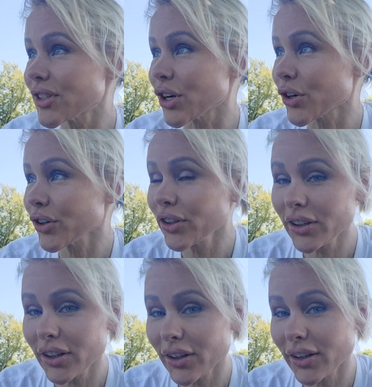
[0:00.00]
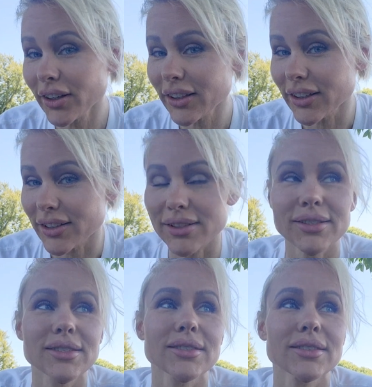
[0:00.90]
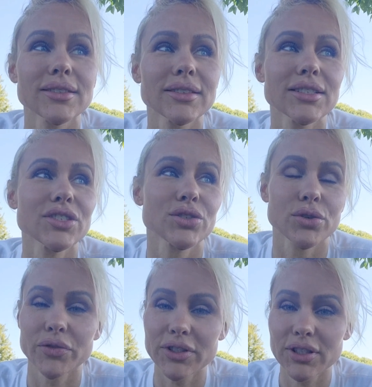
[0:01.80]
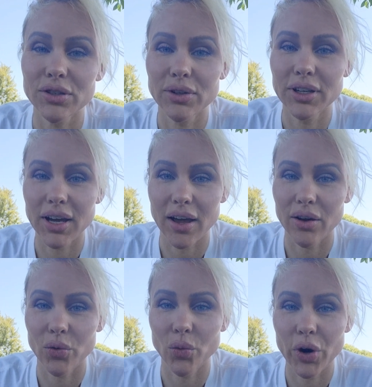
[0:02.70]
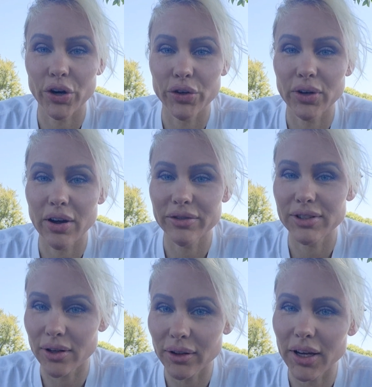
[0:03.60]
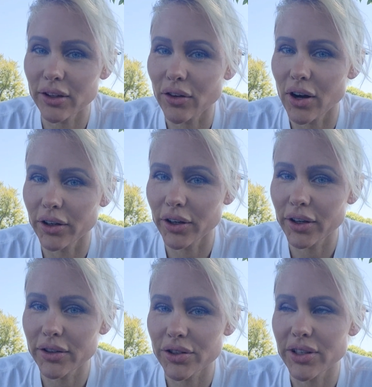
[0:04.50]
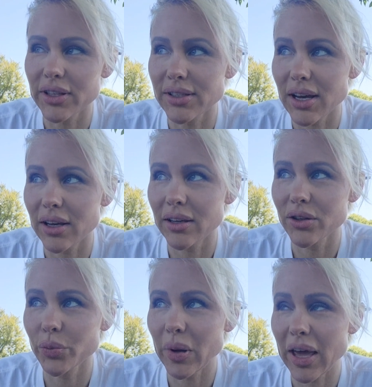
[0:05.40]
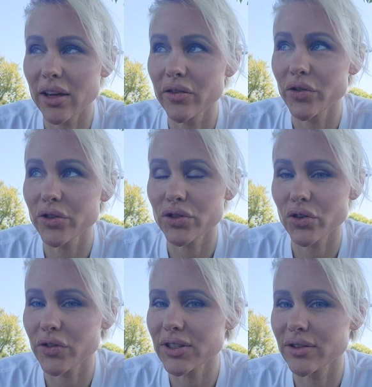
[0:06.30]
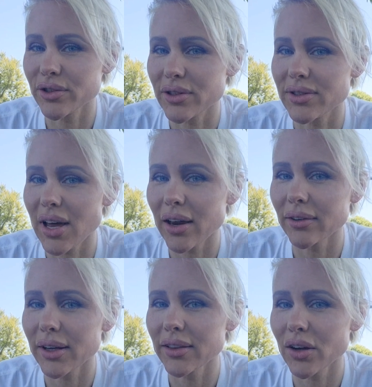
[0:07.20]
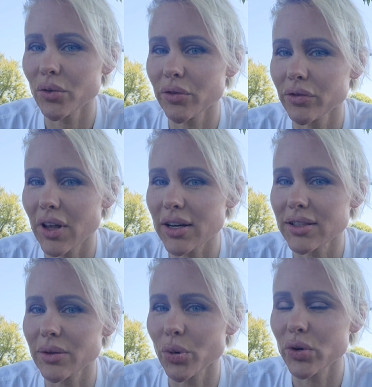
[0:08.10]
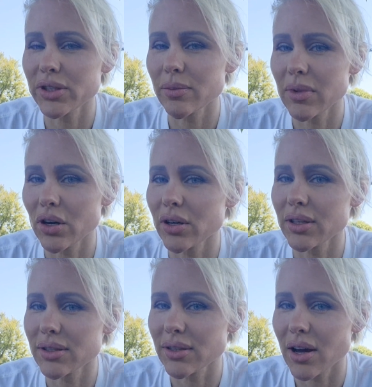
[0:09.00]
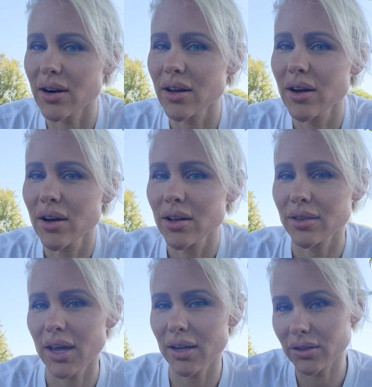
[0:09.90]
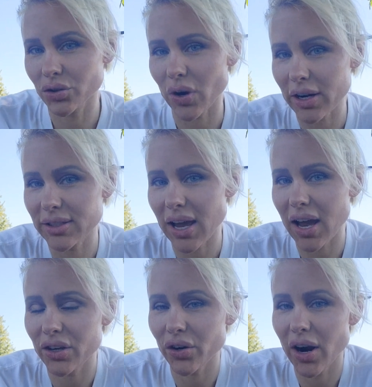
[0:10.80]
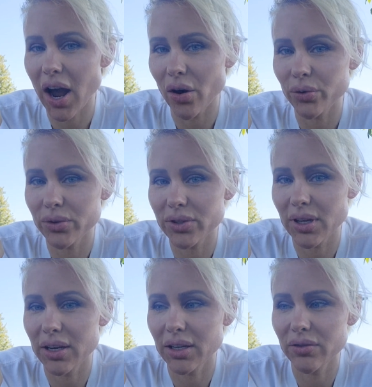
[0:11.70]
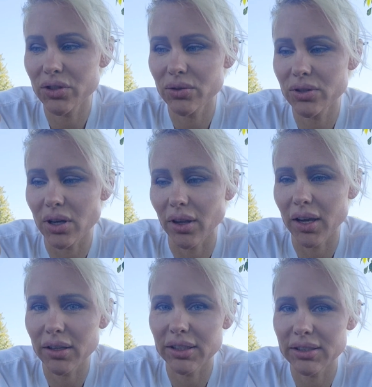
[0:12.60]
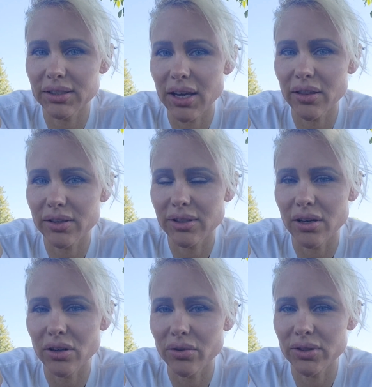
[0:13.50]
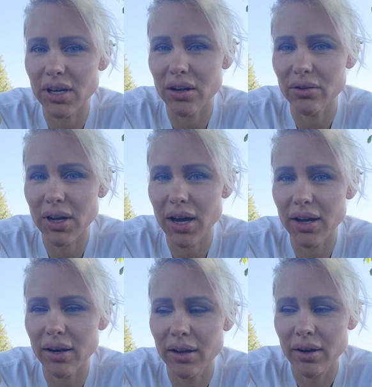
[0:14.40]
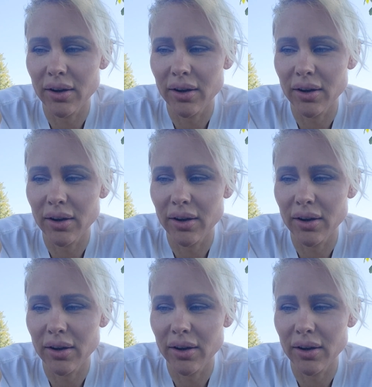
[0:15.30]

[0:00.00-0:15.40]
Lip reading: There is this service that you can get where you can have sunlight longer during the day. You pay for the service, and there's a satellite that reflects. It points a mirror at the sun that directs at your house and gives you sunlight. Like, say the sun goes down at